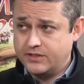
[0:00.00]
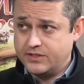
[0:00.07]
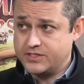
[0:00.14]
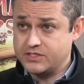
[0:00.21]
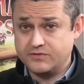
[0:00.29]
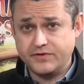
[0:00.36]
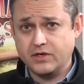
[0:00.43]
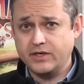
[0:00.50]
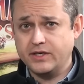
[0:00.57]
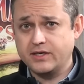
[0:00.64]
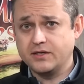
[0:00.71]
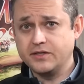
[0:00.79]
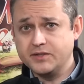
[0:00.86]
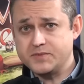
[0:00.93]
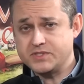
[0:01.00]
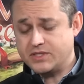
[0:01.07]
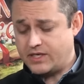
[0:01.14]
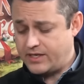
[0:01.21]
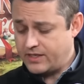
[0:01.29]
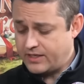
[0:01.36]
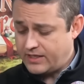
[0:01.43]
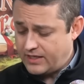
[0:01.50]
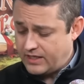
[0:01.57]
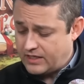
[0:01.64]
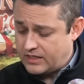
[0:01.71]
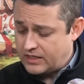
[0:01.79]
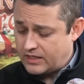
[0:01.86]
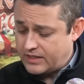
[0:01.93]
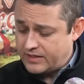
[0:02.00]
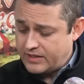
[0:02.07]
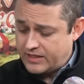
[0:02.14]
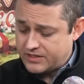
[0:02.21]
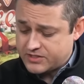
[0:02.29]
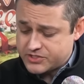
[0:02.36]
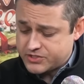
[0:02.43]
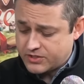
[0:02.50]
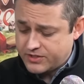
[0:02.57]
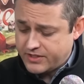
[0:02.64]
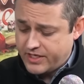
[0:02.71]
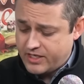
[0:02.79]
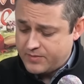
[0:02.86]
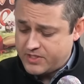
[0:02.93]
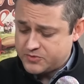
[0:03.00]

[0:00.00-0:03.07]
This is very Eclipse-like. At the start of the game,